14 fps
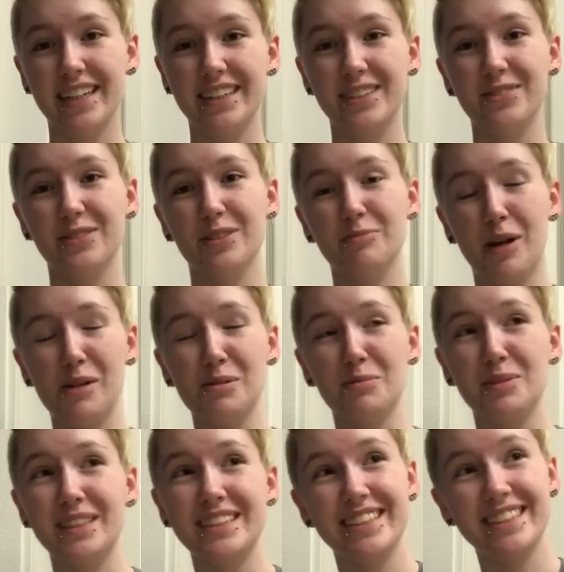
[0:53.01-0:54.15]
and you will
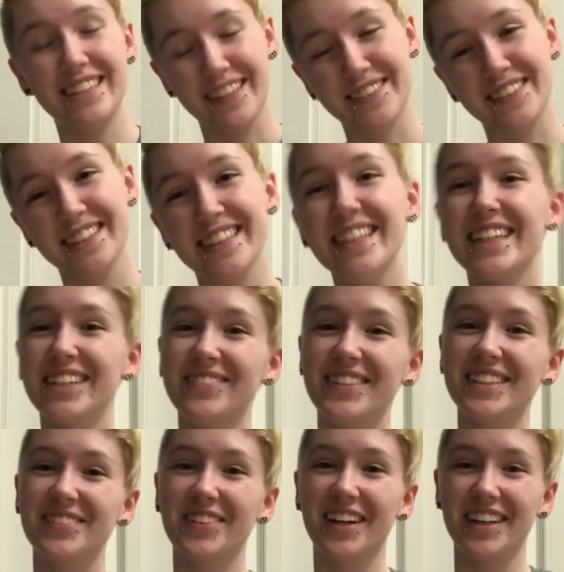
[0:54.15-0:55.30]
probably definitely hear
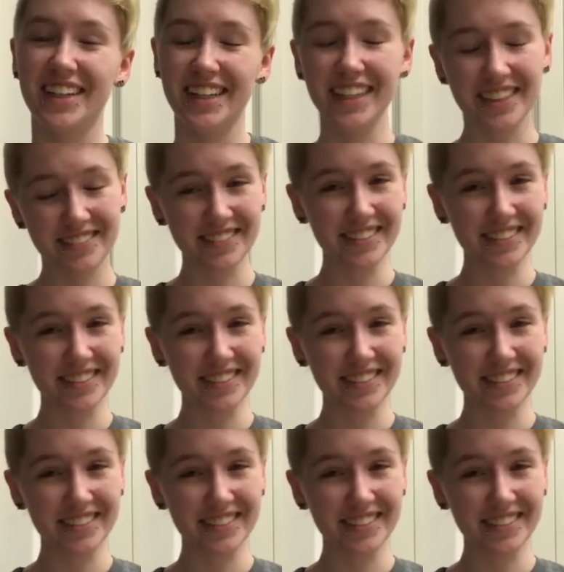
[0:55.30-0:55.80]
me swearing